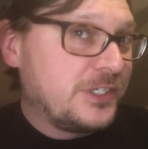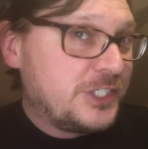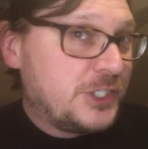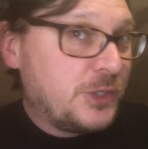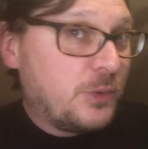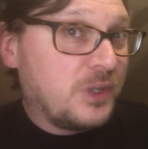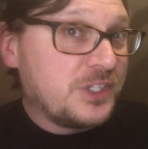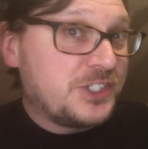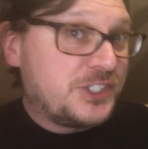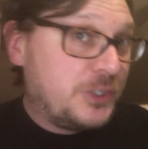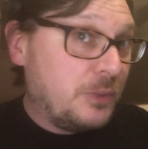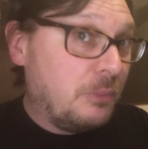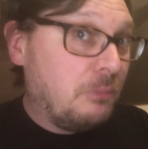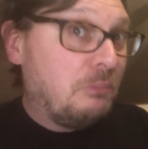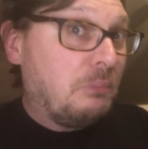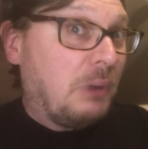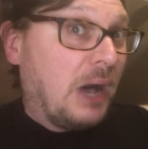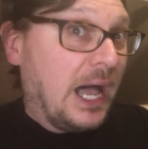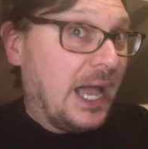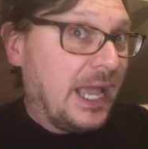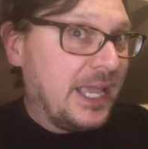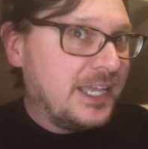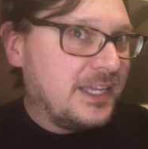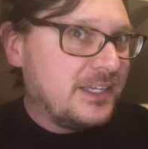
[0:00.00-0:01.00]
She wants to
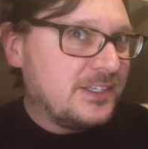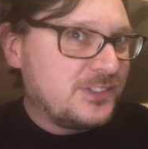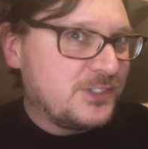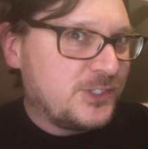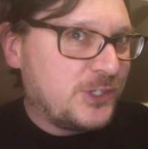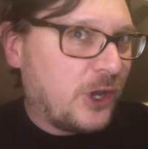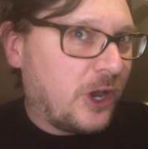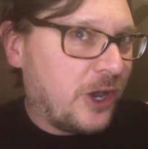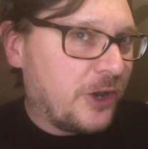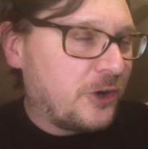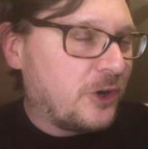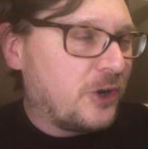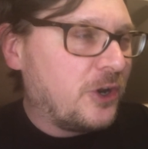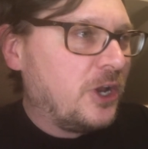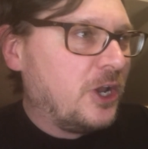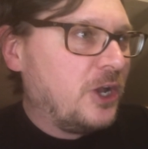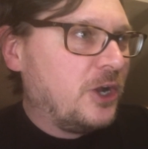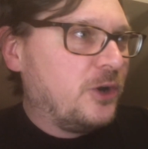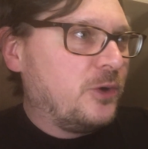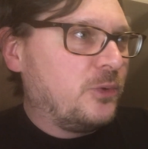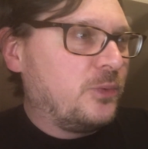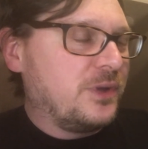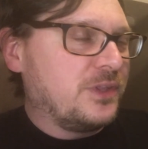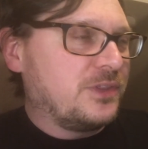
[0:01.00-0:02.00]
buy his daughter
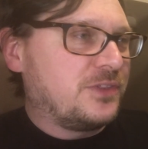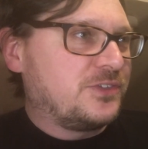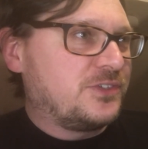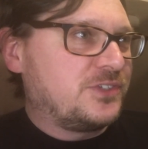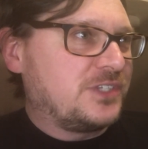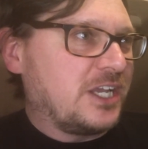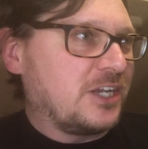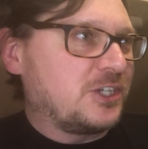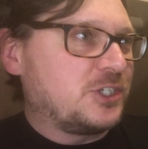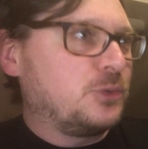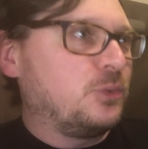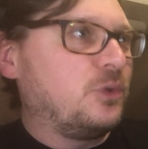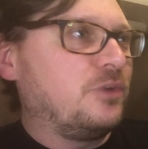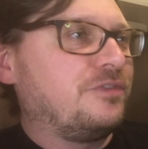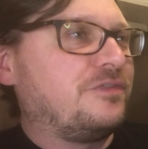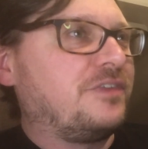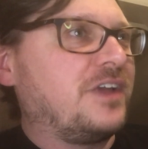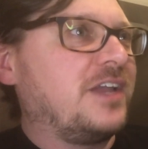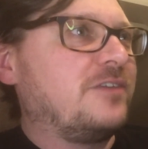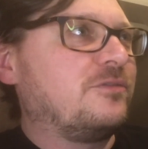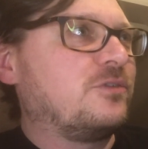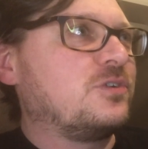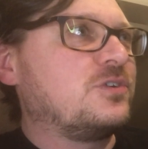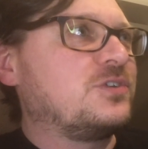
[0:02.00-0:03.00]
with sexual
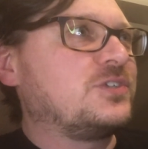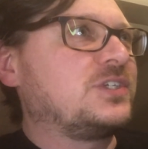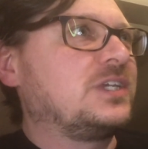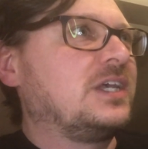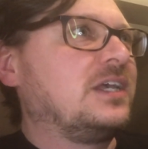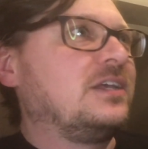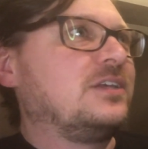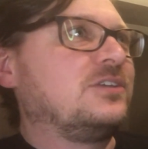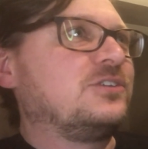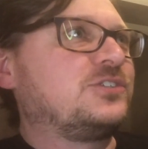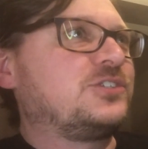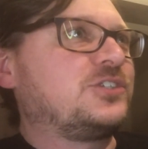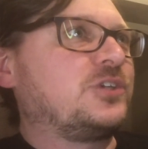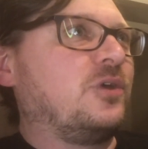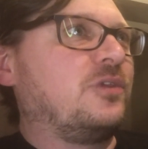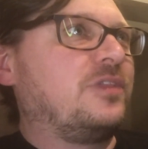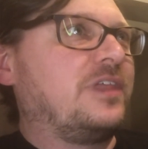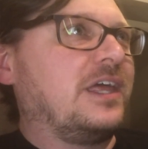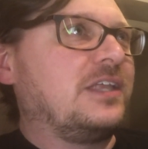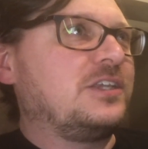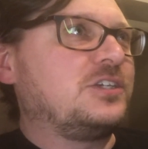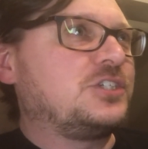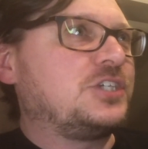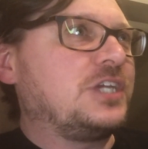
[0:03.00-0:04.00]
favors so
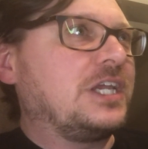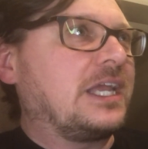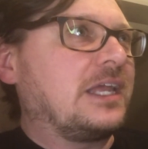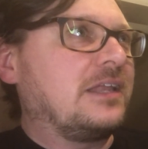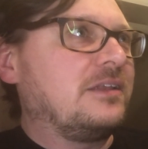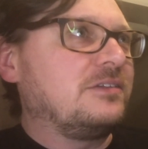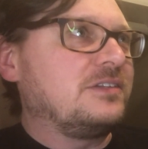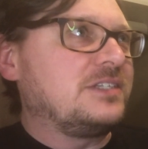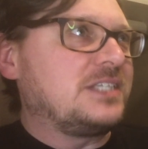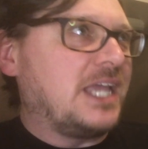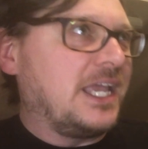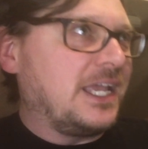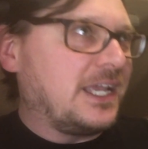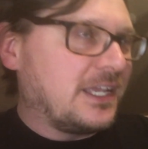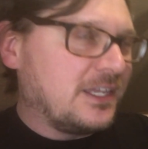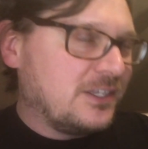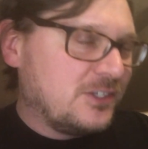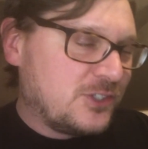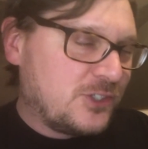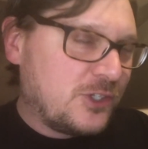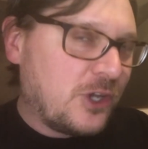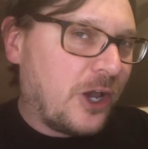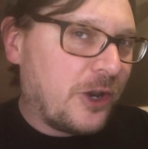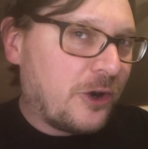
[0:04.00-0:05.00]
that she can take
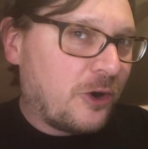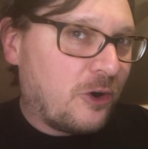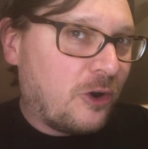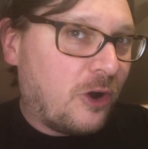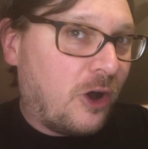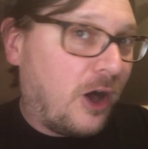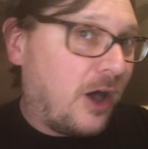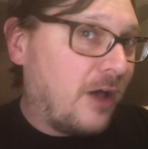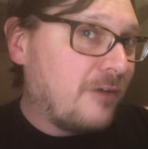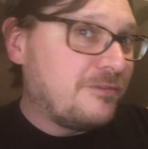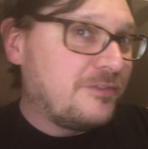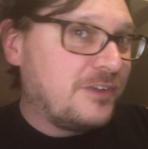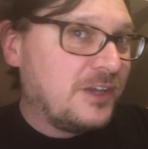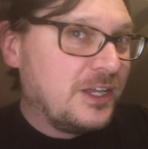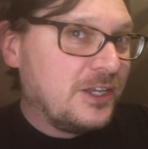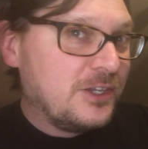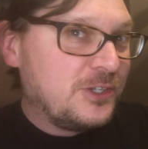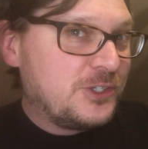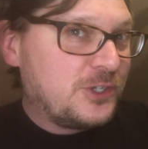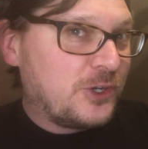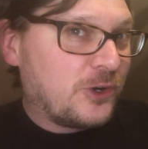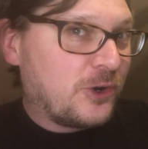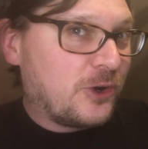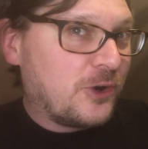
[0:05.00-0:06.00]
his daughter off
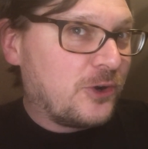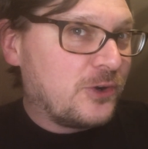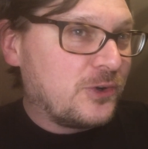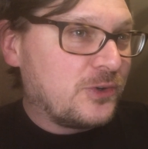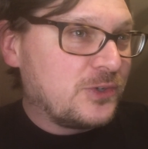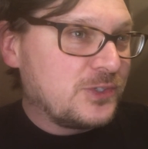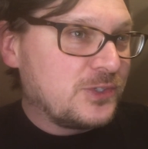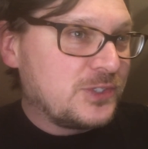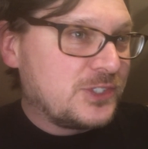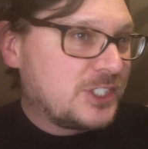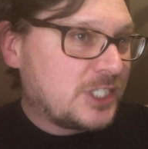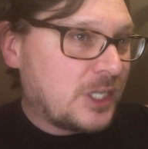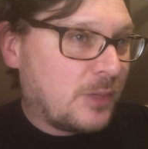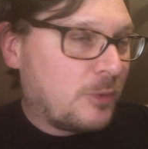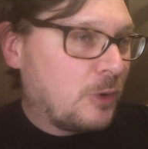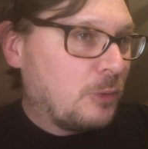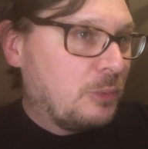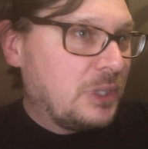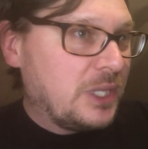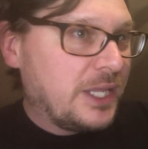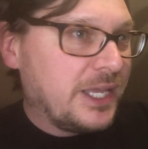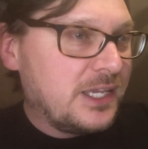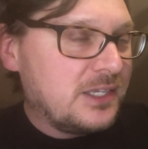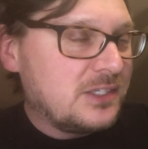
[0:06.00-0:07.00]
to her summer
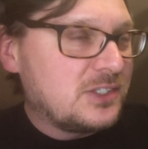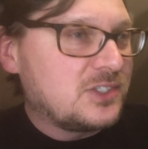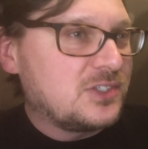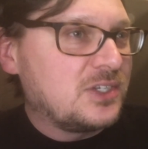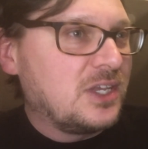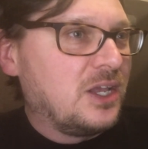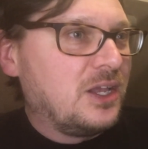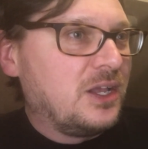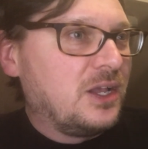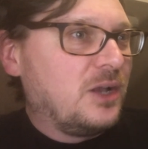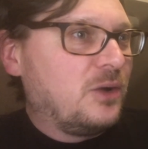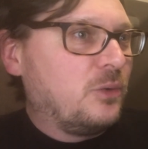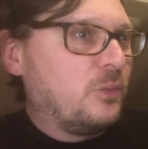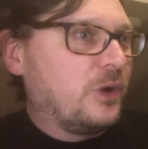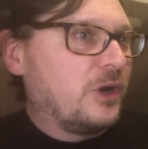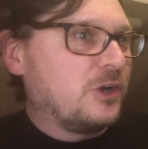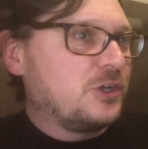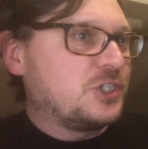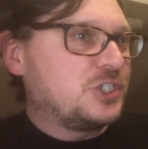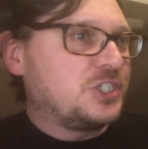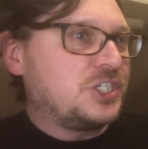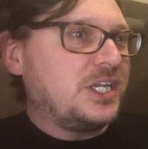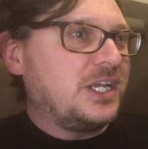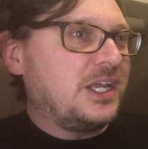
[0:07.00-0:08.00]
place where
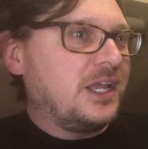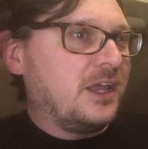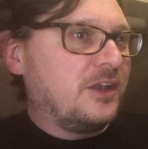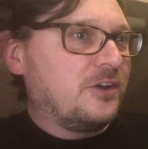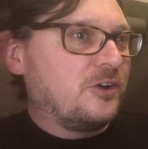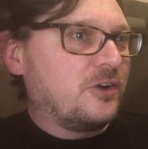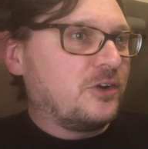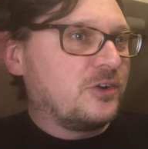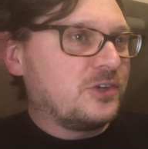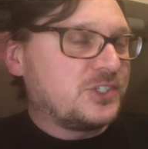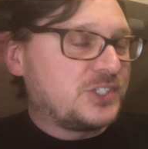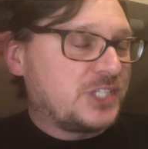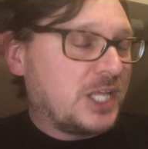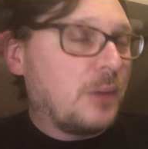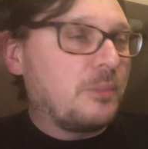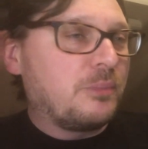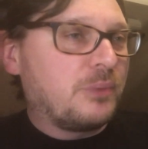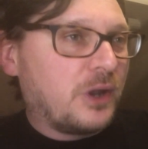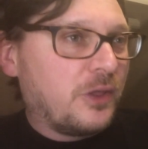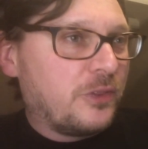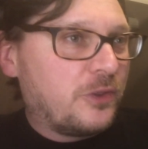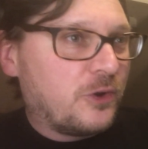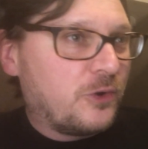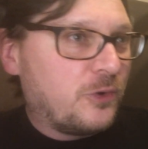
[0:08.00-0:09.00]
she and her
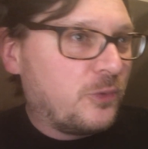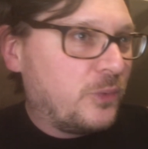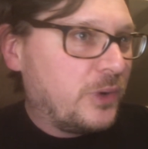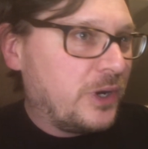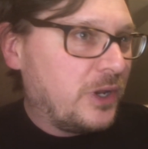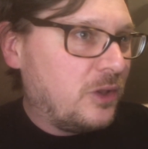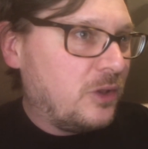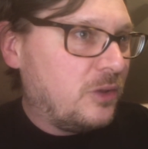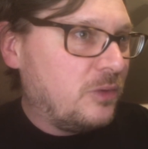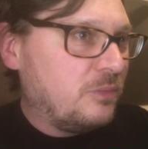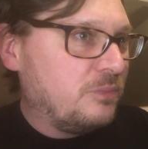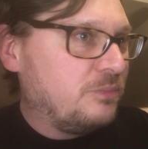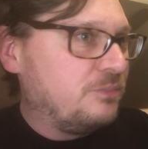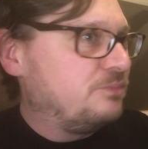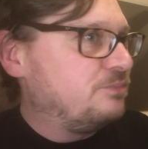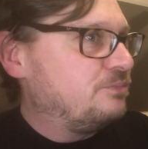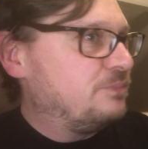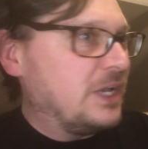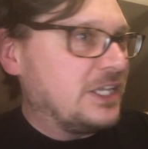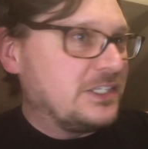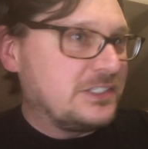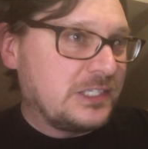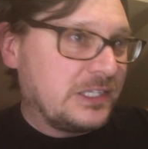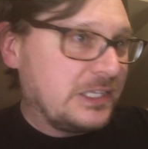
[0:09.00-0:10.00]
stepbrother will
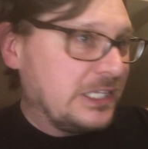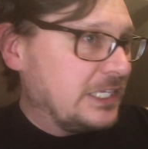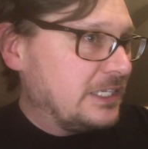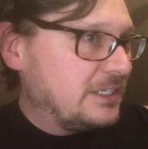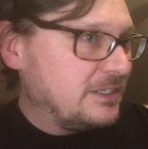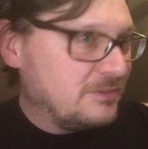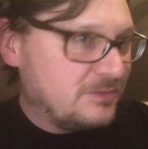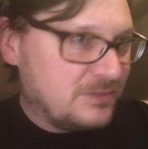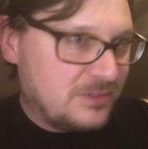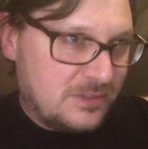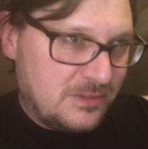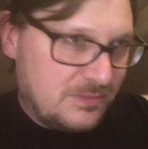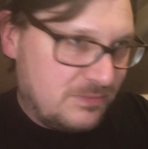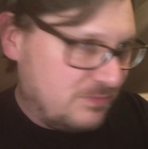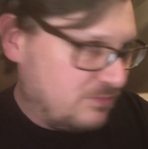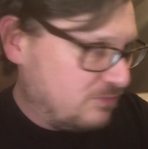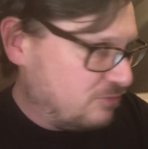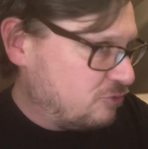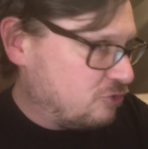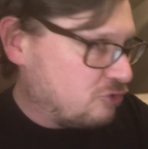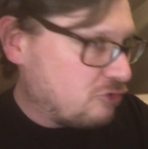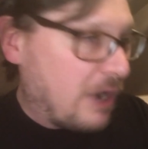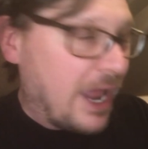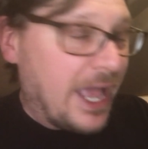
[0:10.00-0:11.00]
basically
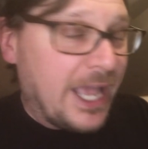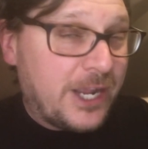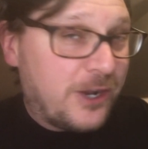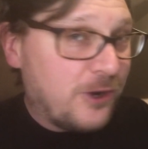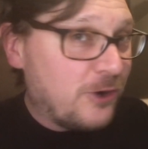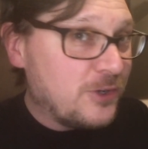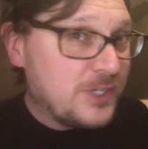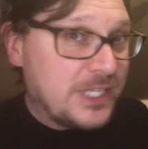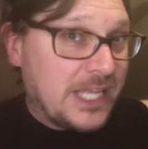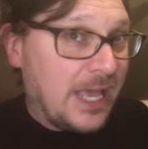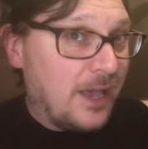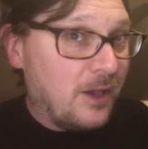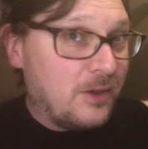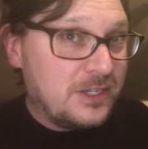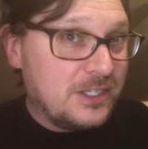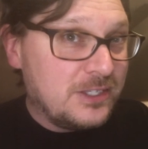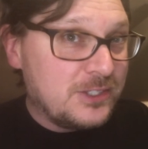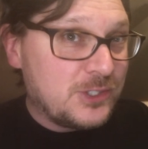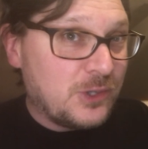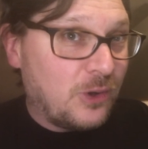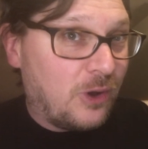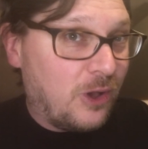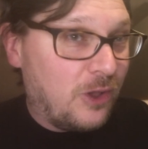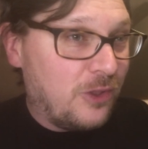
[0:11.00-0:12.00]
drag her down
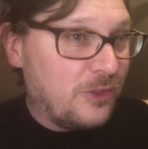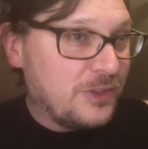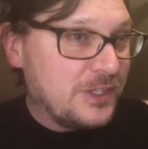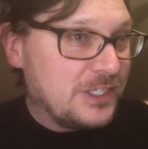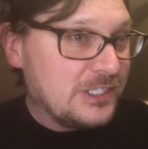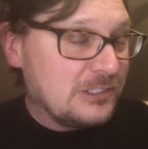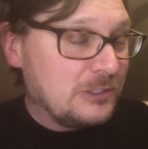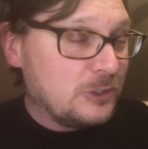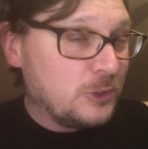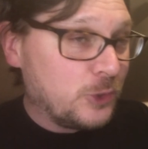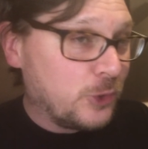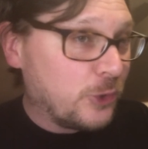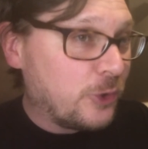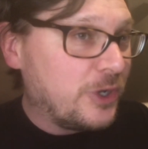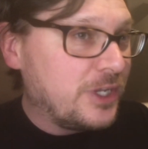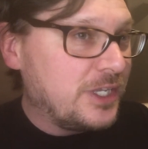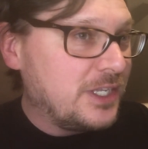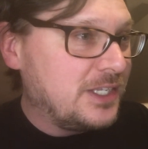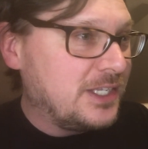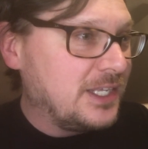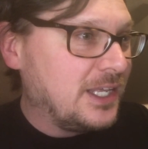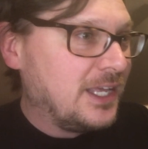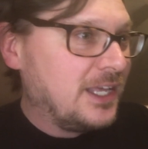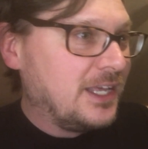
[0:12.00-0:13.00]
into all of these
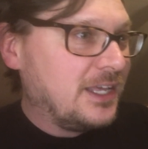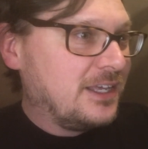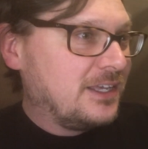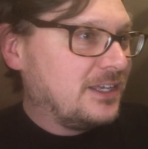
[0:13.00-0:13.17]
lurid